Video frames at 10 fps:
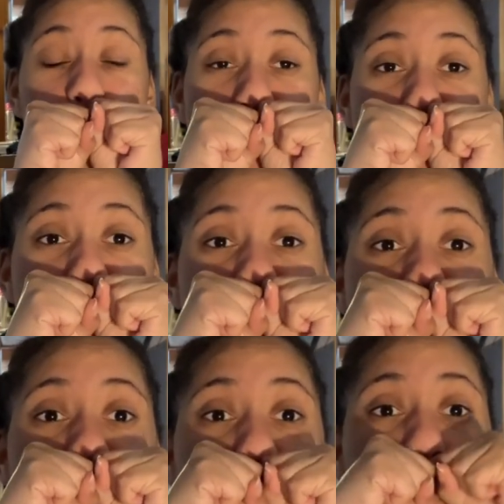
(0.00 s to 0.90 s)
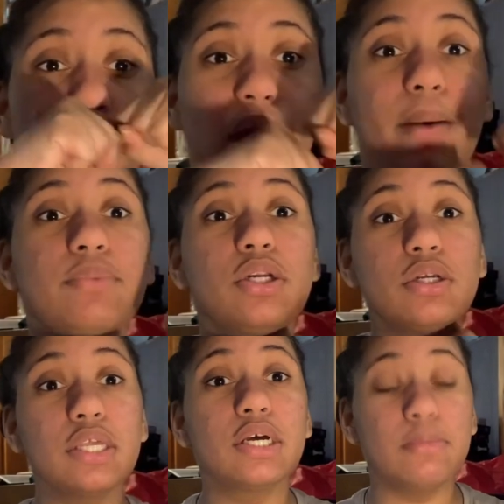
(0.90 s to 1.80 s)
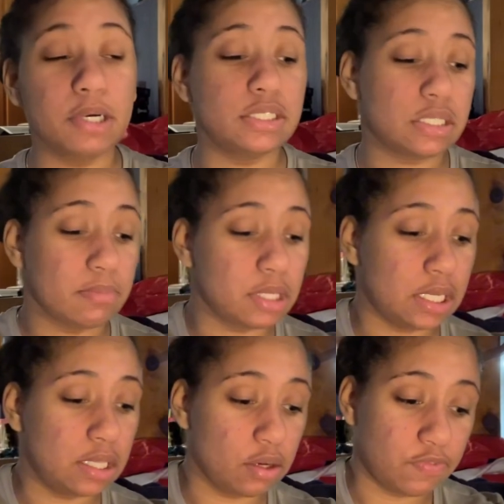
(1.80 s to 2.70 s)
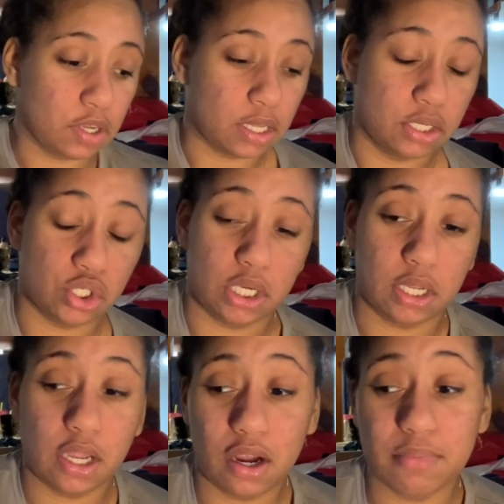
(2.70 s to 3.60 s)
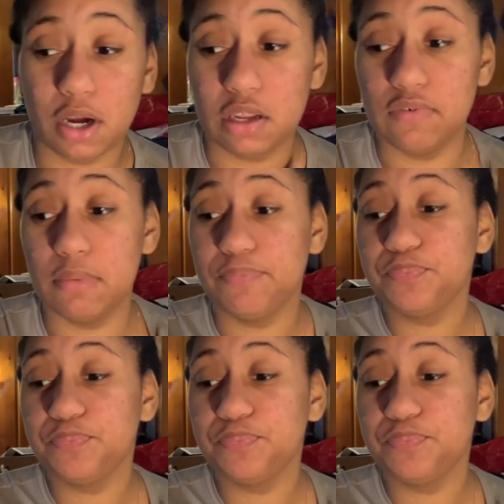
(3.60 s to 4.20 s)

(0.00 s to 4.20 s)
Mmm. I'm literally gonna punch somebody in their fucking shit. Like, I'm not even...